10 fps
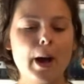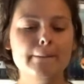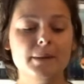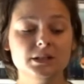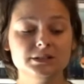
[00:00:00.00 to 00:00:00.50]

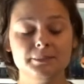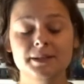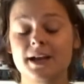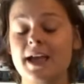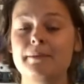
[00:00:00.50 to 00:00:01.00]
but I mean
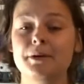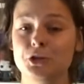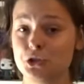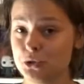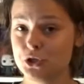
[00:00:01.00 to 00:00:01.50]
I am a
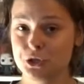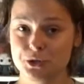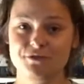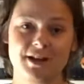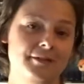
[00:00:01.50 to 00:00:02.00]

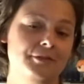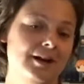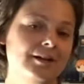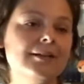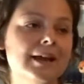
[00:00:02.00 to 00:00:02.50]
huge fan of the
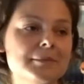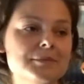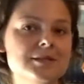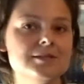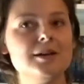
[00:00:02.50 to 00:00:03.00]
Hunger
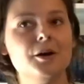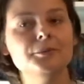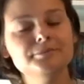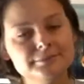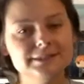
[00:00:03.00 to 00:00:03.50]
Games, so
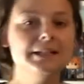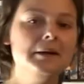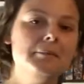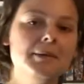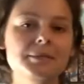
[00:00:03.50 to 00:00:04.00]

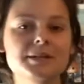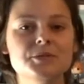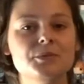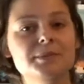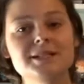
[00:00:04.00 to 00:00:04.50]
maybe this
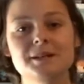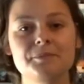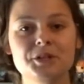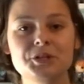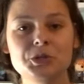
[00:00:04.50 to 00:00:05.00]
will be
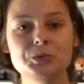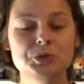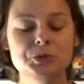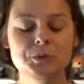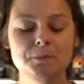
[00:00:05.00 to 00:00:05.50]
something new
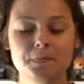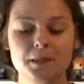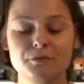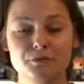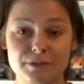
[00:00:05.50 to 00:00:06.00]
to
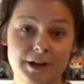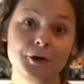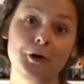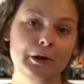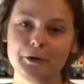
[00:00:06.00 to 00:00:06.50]

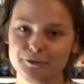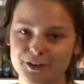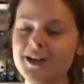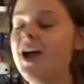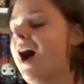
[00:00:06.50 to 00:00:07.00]
fangirl
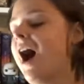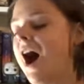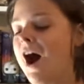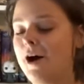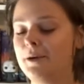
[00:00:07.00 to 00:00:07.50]
over.
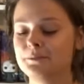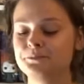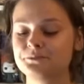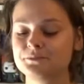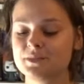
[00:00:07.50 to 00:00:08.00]

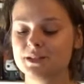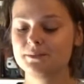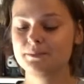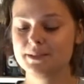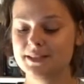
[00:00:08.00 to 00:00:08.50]

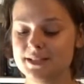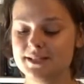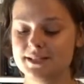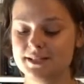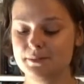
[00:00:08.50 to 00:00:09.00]
But
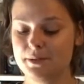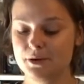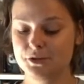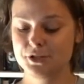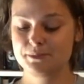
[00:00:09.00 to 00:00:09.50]
this is
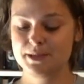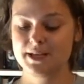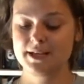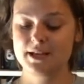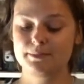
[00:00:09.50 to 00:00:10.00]
supposed to
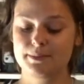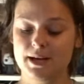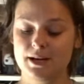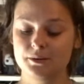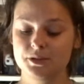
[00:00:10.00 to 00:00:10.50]
be
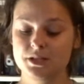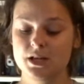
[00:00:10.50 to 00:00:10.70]
about